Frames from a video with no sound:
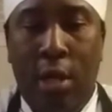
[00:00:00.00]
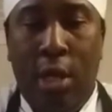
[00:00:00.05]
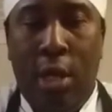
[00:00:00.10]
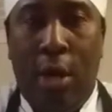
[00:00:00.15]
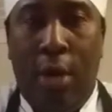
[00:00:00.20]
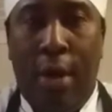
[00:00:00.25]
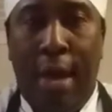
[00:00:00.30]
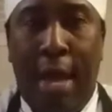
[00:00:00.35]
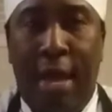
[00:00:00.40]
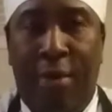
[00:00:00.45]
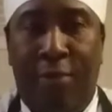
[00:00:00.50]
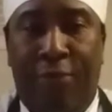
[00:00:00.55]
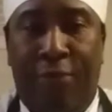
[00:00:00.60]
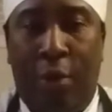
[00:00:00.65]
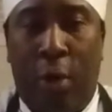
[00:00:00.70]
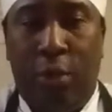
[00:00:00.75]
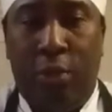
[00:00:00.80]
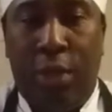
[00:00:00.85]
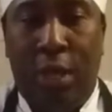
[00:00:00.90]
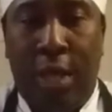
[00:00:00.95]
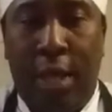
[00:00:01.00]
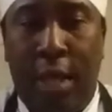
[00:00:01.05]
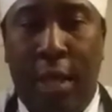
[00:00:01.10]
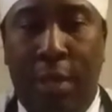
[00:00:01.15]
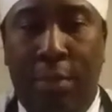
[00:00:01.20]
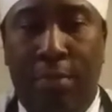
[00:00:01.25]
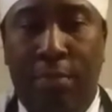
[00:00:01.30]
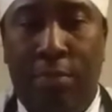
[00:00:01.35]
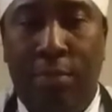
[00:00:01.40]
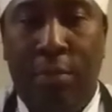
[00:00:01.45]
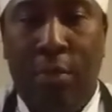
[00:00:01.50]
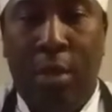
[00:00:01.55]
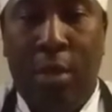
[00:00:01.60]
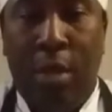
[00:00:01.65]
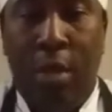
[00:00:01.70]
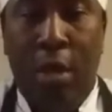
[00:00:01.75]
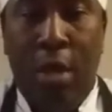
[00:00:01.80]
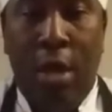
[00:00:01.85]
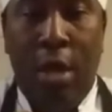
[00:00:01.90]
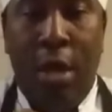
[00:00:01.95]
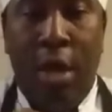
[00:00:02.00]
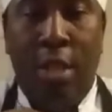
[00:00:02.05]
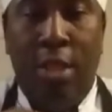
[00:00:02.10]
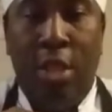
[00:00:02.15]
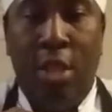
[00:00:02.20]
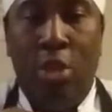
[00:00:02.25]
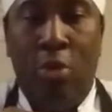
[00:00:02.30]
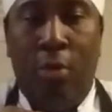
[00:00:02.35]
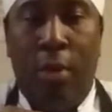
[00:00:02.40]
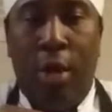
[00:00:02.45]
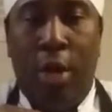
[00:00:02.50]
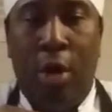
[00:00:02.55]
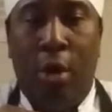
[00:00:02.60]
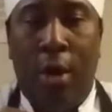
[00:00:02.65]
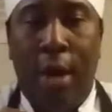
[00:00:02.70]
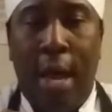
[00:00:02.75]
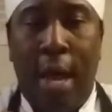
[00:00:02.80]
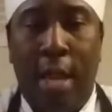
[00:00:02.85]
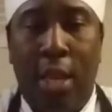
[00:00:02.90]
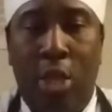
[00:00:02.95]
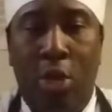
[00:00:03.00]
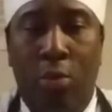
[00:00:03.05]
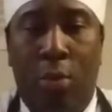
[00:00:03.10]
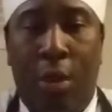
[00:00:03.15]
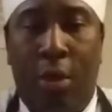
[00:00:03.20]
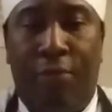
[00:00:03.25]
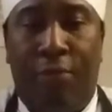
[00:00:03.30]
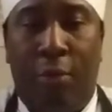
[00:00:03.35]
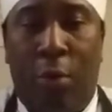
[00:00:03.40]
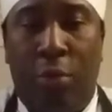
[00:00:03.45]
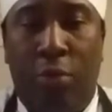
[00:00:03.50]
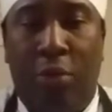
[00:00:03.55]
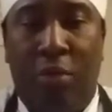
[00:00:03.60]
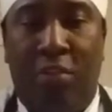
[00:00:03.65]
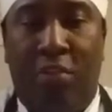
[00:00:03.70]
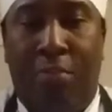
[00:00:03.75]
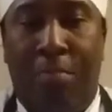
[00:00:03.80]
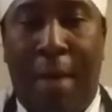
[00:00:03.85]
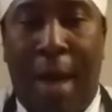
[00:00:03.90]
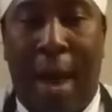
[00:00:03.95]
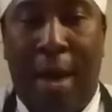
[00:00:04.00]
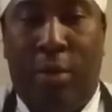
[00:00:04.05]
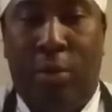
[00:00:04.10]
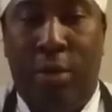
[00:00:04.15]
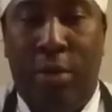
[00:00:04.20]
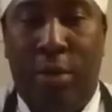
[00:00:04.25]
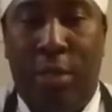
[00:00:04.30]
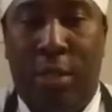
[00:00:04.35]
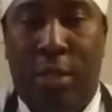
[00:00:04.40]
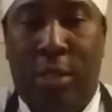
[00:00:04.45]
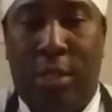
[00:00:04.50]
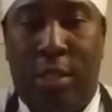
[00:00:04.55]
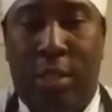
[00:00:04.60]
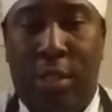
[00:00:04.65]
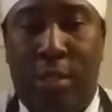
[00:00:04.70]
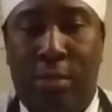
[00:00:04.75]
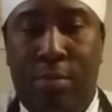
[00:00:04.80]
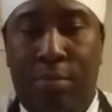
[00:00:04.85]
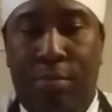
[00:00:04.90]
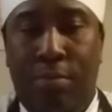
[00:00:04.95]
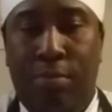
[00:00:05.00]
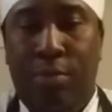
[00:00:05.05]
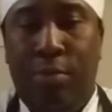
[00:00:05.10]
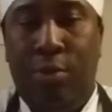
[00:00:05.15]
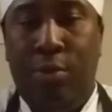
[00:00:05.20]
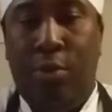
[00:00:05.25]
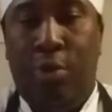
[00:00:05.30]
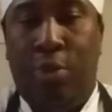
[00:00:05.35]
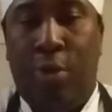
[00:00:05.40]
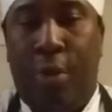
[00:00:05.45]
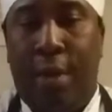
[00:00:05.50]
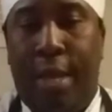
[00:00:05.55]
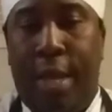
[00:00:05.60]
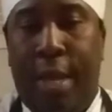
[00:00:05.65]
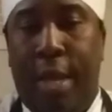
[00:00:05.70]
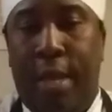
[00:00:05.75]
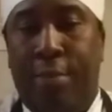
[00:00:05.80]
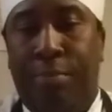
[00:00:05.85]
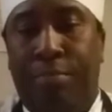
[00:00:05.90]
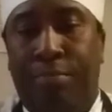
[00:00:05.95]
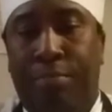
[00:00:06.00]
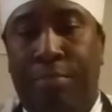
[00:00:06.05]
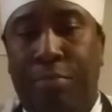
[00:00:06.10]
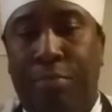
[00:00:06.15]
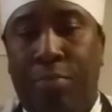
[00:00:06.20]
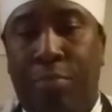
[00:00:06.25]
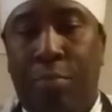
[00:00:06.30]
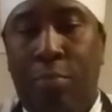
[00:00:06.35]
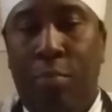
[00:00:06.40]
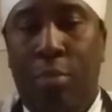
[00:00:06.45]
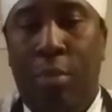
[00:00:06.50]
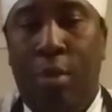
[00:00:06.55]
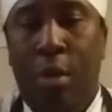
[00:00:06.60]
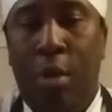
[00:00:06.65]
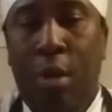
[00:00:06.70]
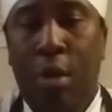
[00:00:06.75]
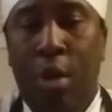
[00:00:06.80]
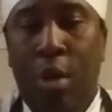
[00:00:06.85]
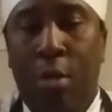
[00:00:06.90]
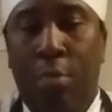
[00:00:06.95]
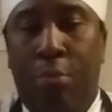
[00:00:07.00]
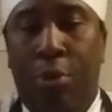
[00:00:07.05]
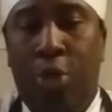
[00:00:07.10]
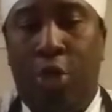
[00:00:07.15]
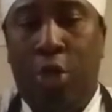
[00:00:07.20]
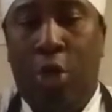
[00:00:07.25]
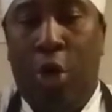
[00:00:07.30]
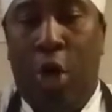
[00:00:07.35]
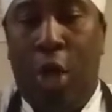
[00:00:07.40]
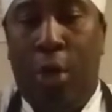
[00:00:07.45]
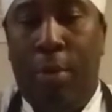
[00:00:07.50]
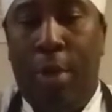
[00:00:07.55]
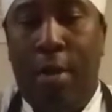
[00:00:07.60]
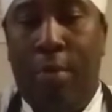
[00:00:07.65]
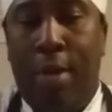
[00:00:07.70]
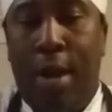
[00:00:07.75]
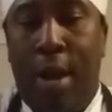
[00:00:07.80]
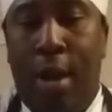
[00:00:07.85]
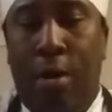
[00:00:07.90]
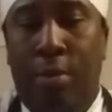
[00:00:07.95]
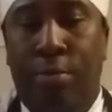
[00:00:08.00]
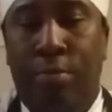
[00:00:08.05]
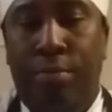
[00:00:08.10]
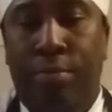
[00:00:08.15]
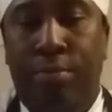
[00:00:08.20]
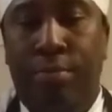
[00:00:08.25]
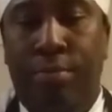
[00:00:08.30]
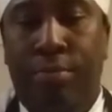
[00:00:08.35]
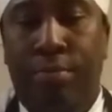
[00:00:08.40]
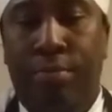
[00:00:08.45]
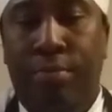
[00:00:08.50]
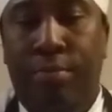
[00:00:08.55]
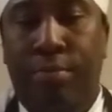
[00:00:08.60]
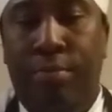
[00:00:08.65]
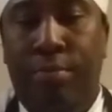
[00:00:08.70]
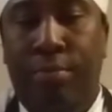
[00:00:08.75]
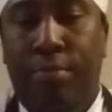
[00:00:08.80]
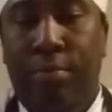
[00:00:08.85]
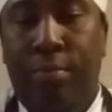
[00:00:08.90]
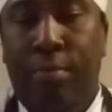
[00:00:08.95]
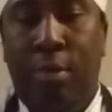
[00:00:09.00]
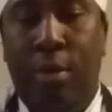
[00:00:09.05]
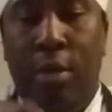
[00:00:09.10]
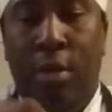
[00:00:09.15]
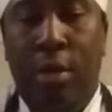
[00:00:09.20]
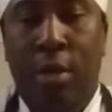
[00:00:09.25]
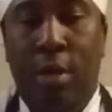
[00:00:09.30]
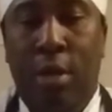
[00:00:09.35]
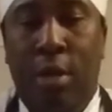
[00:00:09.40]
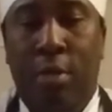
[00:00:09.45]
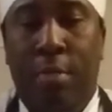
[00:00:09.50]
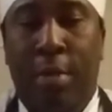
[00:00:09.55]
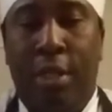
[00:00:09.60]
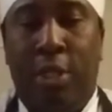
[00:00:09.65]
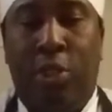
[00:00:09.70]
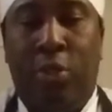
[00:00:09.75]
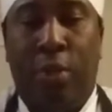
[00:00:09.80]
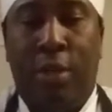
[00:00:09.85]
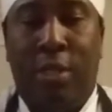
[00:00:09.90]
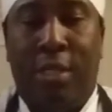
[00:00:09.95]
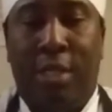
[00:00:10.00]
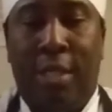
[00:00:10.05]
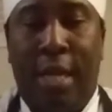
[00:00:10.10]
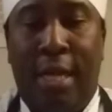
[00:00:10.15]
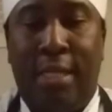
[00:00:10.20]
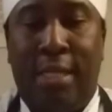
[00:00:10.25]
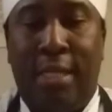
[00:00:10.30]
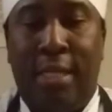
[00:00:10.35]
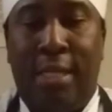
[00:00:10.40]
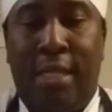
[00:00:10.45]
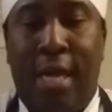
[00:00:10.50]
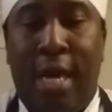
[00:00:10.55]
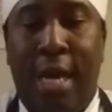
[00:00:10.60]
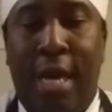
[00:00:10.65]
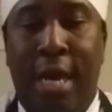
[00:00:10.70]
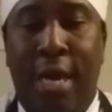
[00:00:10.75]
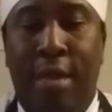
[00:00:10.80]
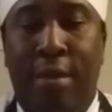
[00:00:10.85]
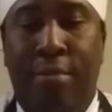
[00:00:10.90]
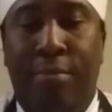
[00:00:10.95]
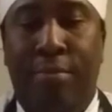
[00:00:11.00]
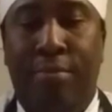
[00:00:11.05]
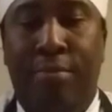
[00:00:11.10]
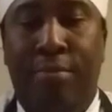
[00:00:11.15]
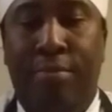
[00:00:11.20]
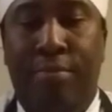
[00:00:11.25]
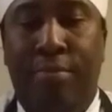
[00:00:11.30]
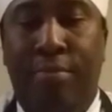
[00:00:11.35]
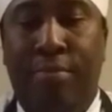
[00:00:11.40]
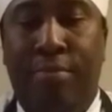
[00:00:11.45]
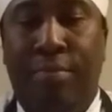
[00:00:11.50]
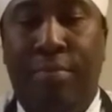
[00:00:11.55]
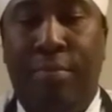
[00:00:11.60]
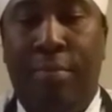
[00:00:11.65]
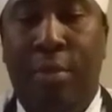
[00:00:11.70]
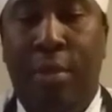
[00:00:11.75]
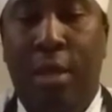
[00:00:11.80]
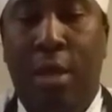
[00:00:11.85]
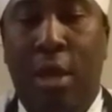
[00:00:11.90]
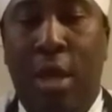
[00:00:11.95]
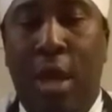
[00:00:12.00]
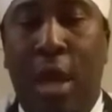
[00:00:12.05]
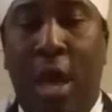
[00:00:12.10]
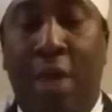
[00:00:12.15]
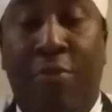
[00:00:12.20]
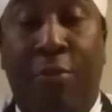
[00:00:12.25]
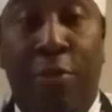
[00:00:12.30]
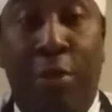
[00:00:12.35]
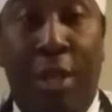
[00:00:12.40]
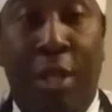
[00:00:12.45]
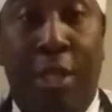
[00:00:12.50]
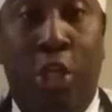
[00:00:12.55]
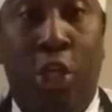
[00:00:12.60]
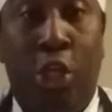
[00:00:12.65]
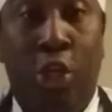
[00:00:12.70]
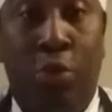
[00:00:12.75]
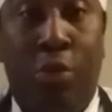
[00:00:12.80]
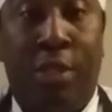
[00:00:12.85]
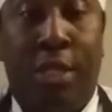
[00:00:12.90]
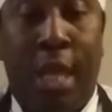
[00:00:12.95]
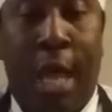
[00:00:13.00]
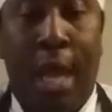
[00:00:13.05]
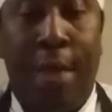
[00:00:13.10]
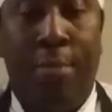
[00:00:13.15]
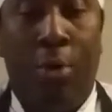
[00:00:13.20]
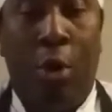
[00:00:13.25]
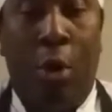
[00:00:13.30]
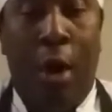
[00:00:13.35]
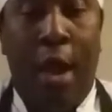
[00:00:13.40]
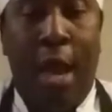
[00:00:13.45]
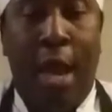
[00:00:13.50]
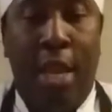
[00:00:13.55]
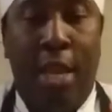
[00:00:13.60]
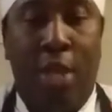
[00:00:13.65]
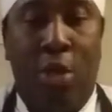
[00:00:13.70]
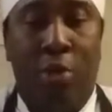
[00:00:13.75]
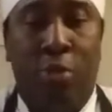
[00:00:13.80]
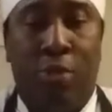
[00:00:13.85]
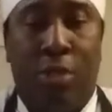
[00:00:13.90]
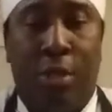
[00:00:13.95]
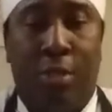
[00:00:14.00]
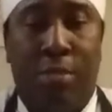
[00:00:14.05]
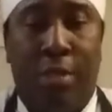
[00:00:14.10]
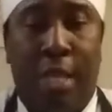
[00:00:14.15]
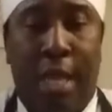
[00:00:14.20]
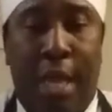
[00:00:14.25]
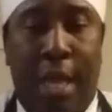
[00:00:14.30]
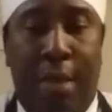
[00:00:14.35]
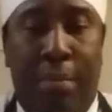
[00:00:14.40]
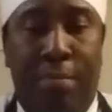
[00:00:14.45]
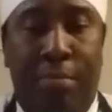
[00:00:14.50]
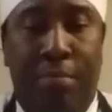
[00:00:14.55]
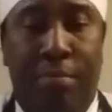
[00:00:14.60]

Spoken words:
Go ahead and fold it in. And then you want to go ahead and you want to fold this backwards. So again, push it all the way around. Make sure it's nice and tight. If you need to use tape, go ahead and use some tape.